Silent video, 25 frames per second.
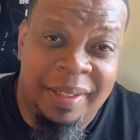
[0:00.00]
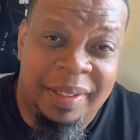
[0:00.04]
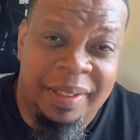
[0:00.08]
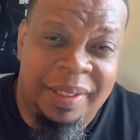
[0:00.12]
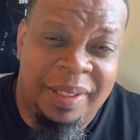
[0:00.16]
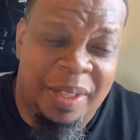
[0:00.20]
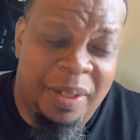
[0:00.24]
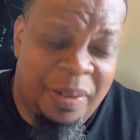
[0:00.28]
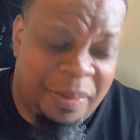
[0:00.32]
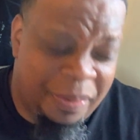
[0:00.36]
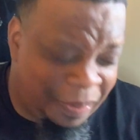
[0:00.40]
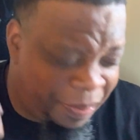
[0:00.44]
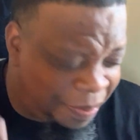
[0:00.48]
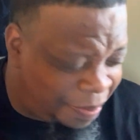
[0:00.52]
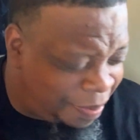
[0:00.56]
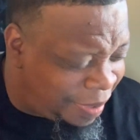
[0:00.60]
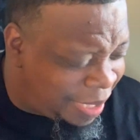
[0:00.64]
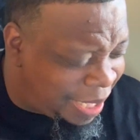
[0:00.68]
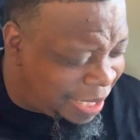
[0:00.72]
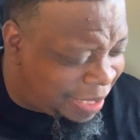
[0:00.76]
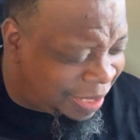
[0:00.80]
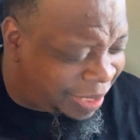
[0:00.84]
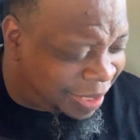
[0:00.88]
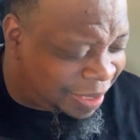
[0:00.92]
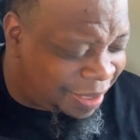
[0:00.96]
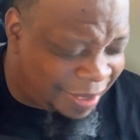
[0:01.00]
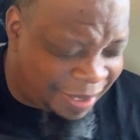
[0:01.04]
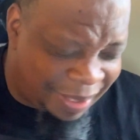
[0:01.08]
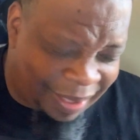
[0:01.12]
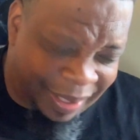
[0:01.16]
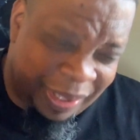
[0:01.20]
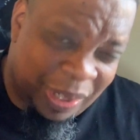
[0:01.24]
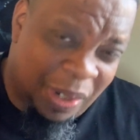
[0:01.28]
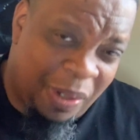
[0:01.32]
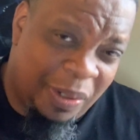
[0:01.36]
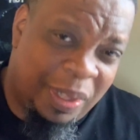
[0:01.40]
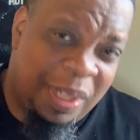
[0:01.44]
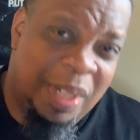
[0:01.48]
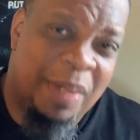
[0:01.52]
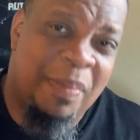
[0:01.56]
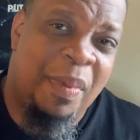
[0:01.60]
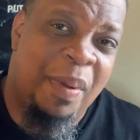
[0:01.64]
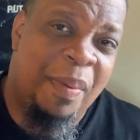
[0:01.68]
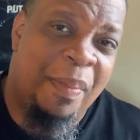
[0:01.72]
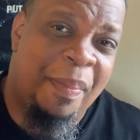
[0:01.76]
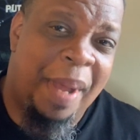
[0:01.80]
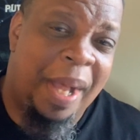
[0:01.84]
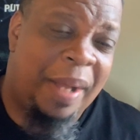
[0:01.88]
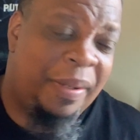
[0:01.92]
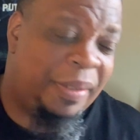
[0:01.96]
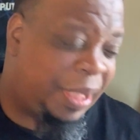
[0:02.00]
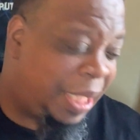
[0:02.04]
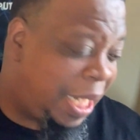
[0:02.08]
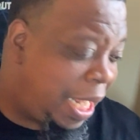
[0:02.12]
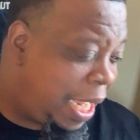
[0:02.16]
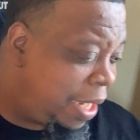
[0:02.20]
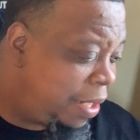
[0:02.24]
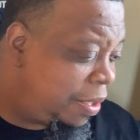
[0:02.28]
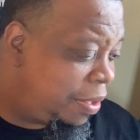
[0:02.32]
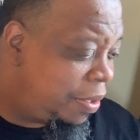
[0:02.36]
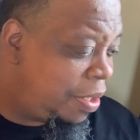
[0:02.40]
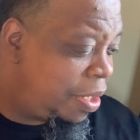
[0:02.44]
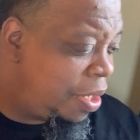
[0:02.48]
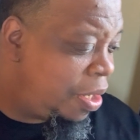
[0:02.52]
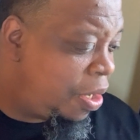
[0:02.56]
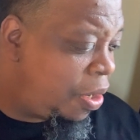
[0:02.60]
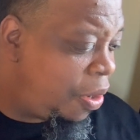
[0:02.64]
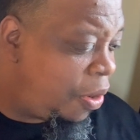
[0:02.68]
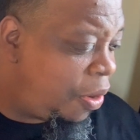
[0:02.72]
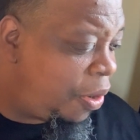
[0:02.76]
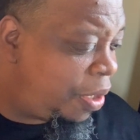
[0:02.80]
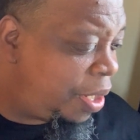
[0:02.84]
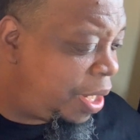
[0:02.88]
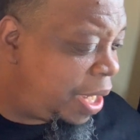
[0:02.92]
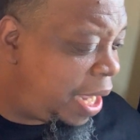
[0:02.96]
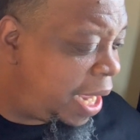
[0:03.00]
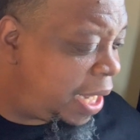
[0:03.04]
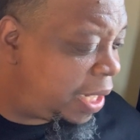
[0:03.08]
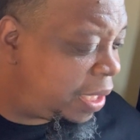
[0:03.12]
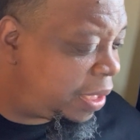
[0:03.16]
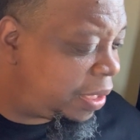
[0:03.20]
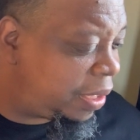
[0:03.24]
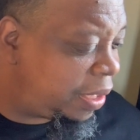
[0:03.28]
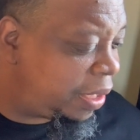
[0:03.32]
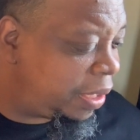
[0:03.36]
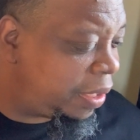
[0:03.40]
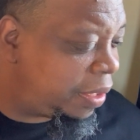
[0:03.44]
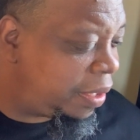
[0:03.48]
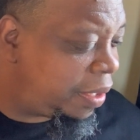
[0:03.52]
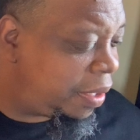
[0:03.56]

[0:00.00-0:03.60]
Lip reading: So let's talk to them about that, on that thing.